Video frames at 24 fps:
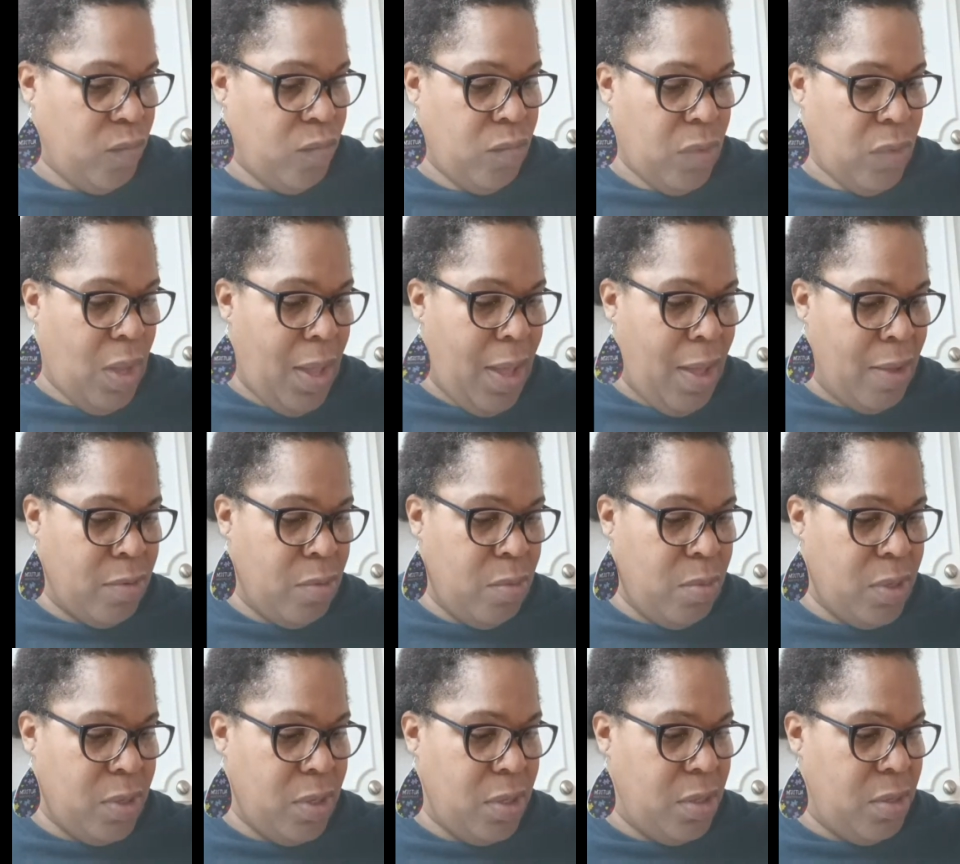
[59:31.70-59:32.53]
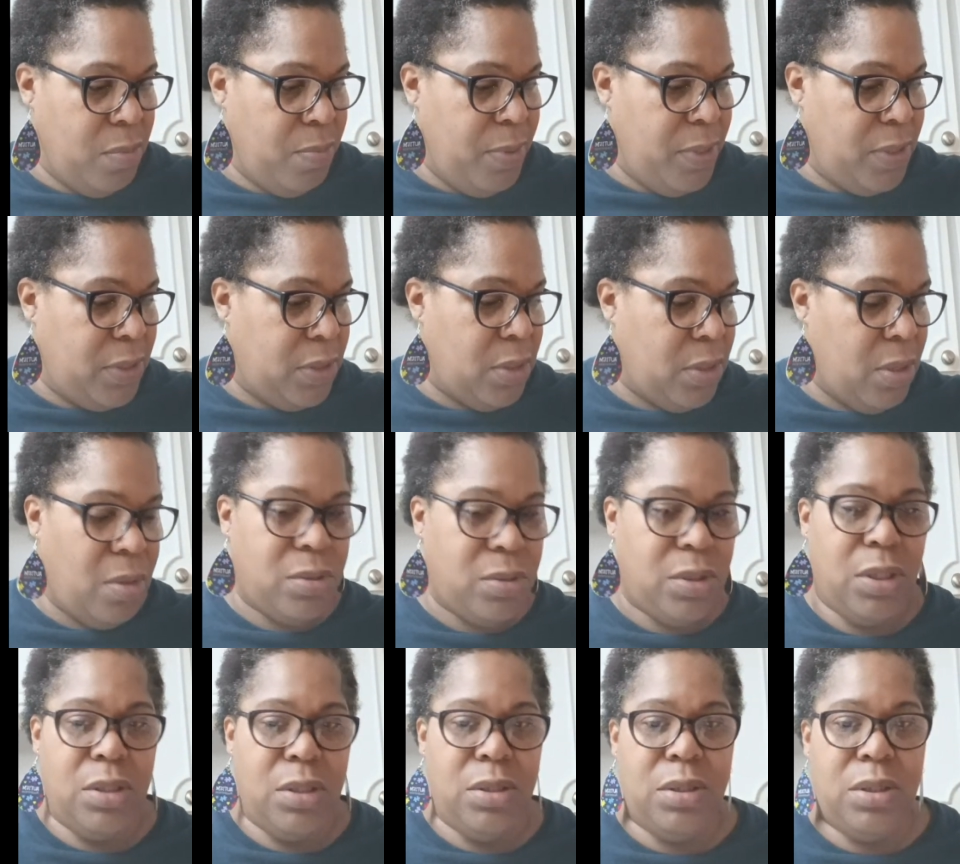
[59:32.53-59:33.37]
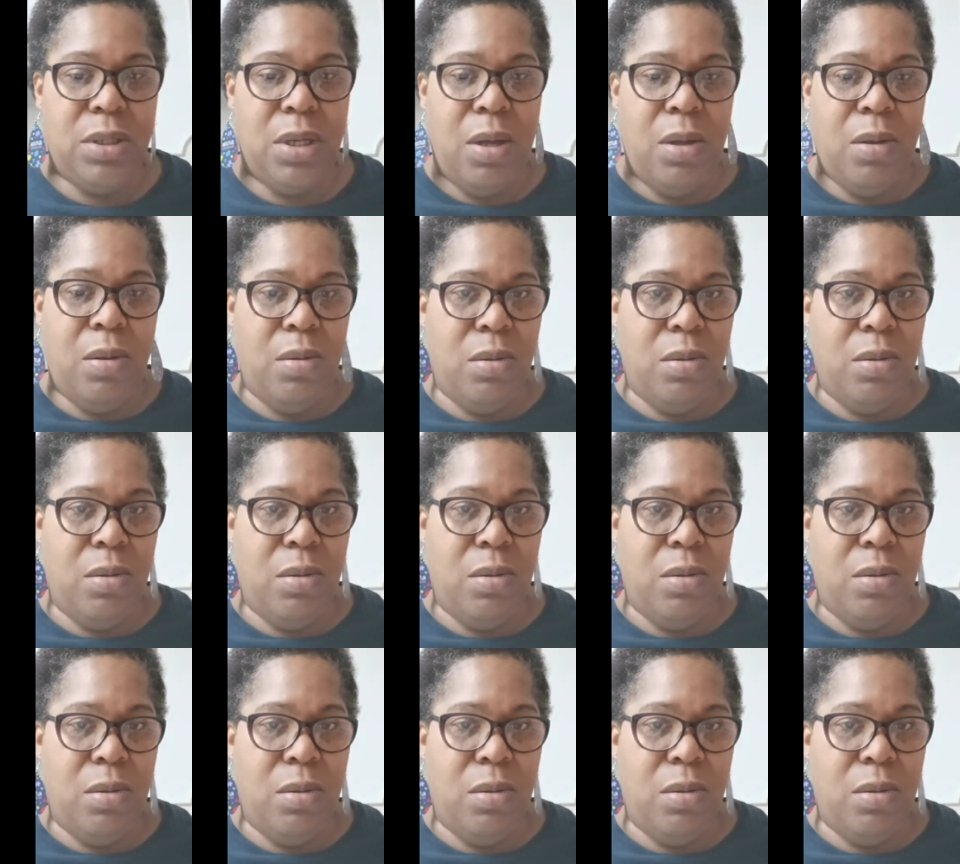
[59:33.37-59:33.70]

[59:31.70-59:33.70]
I don't want it to be salty, so